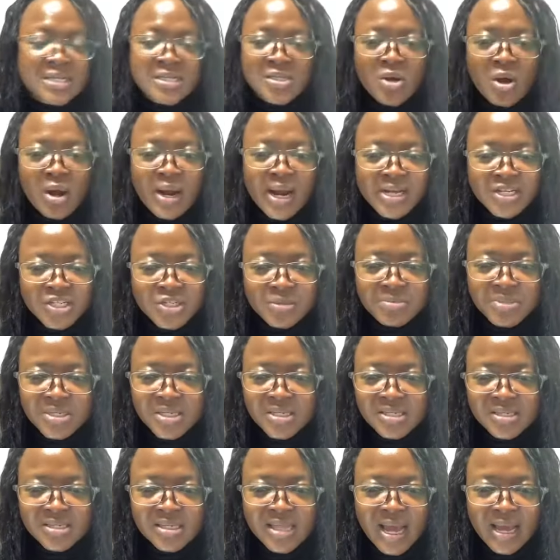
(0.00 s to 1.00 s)
this scholarship
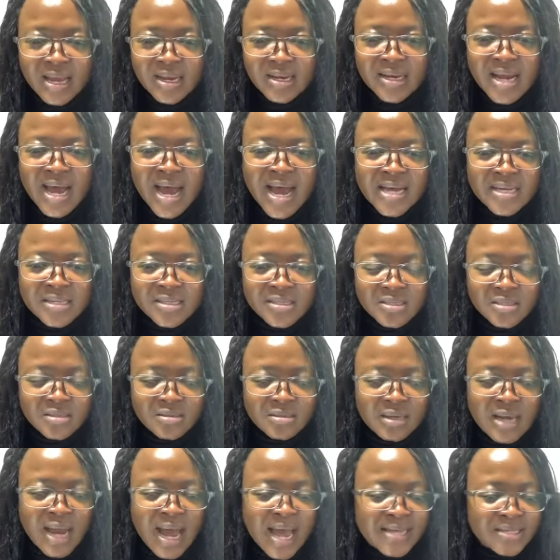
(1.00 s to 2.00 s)
just like
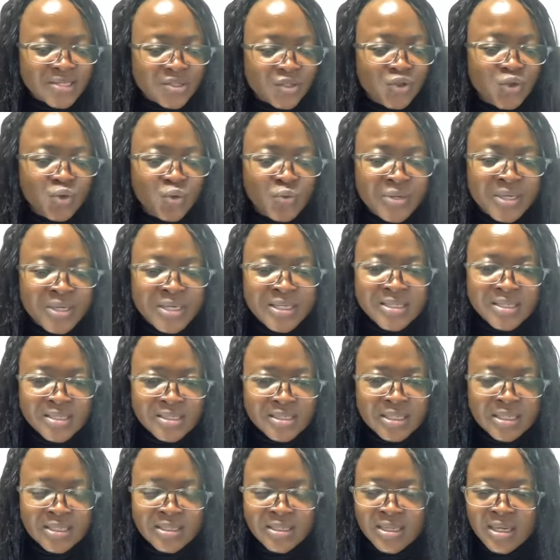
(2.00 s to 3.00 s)
last 2 weeks.
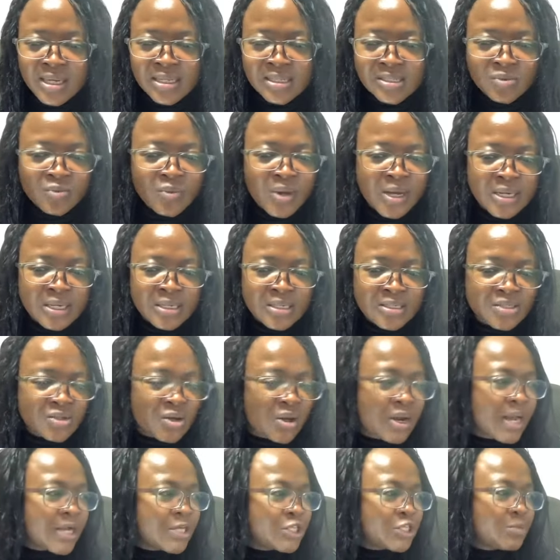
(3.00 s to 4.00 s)
That's when the
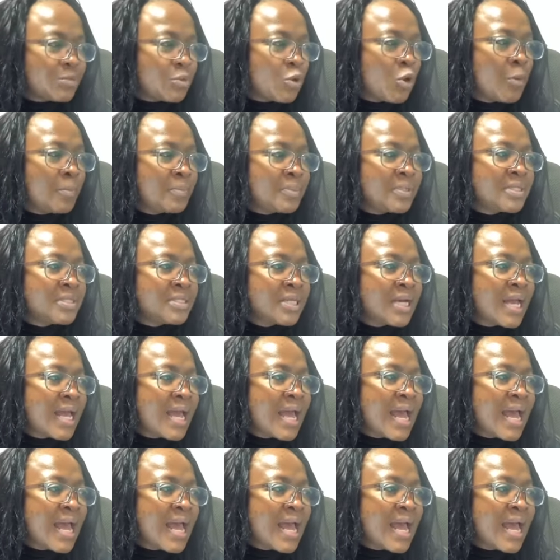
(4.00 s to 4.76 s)
scholarship opened.